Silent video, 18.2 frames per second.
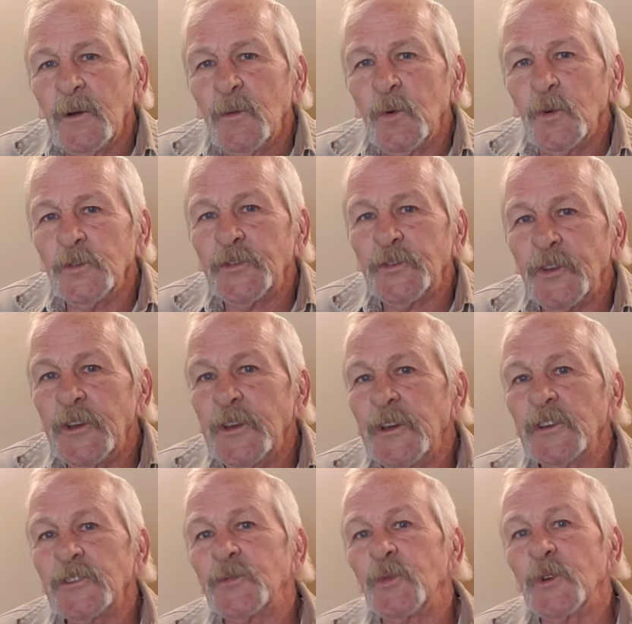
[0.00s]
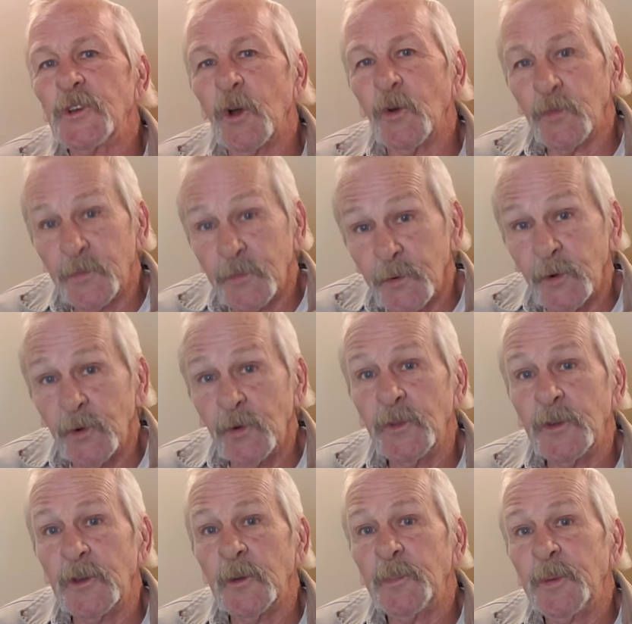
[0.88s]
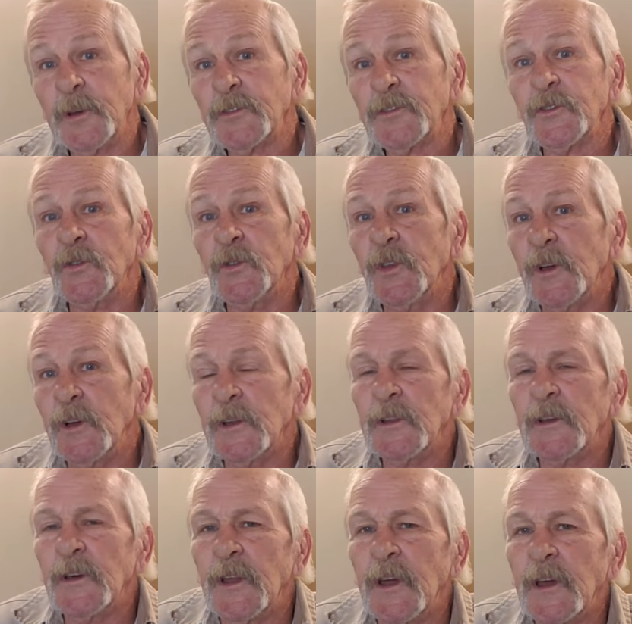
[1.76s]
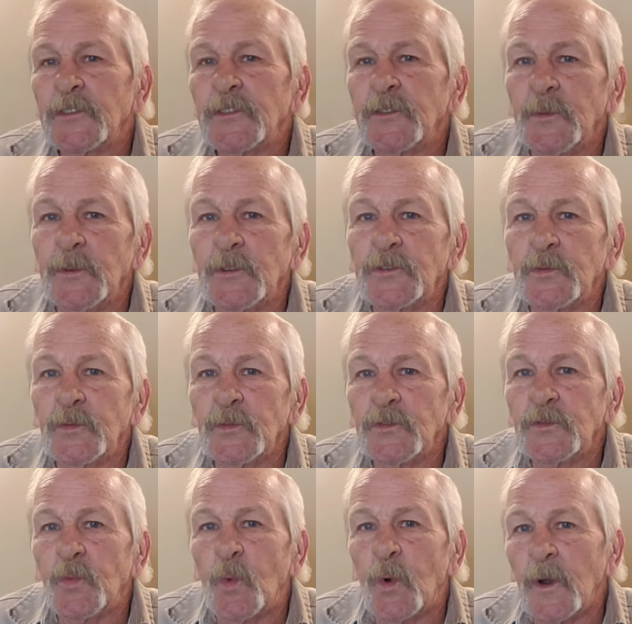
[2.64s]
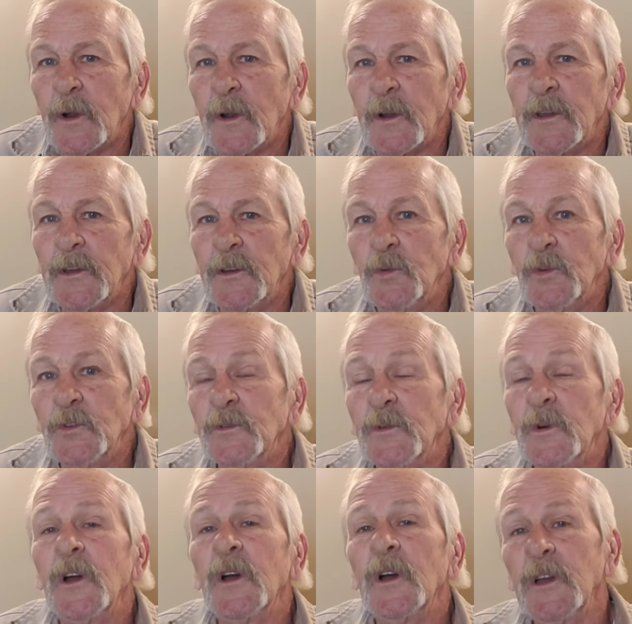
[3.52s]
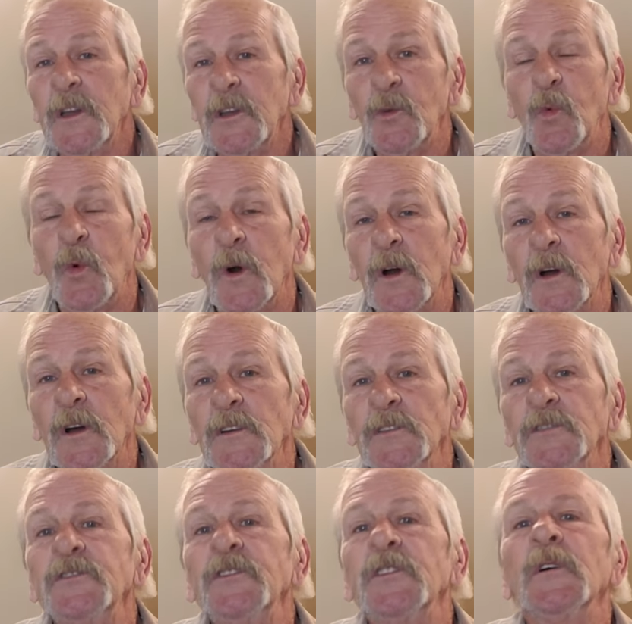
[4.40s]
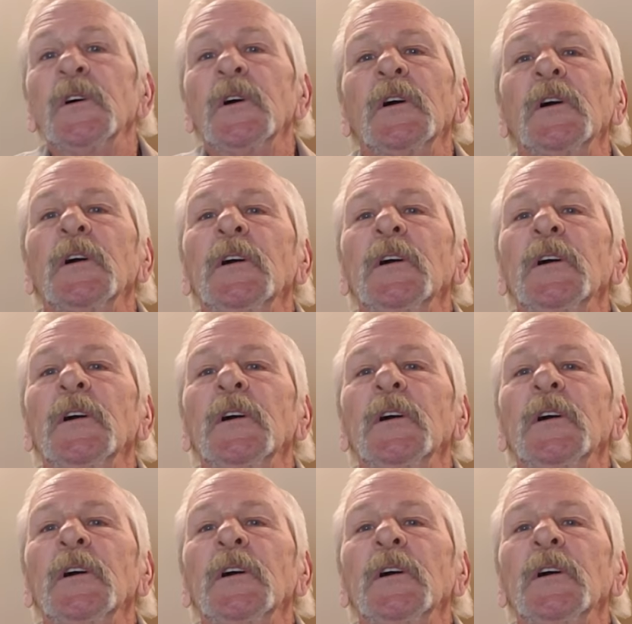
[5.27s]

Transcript: We'll see as we go through the epistle that Onesimus was where he, he was